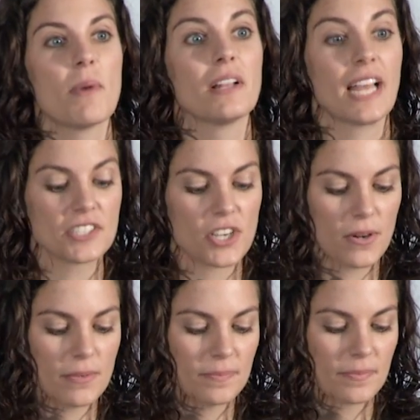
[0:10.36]

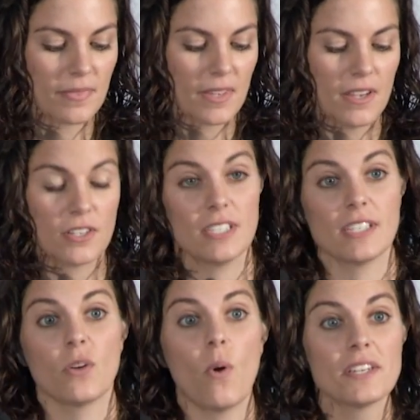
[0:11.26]
Marletto. She's a
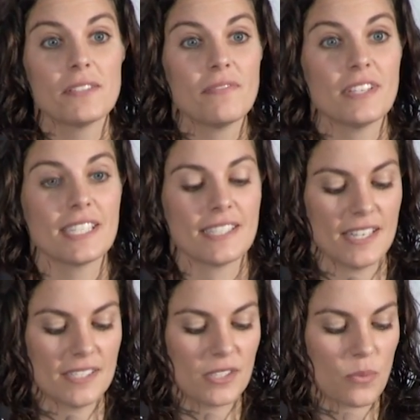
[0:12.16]
quantum
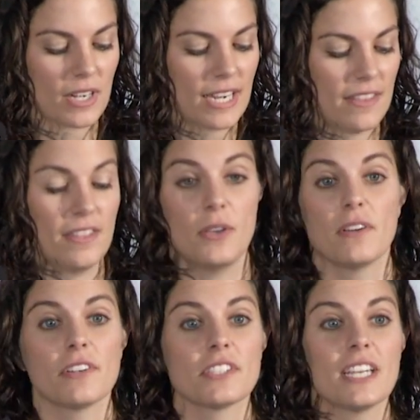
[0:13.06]
physicist working at the
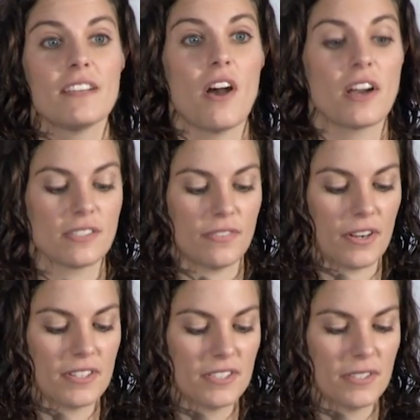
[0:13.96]
University of
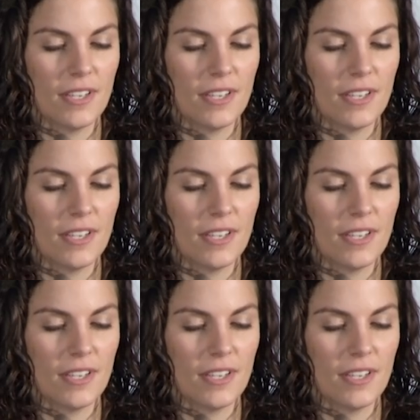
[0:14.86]
Oxford.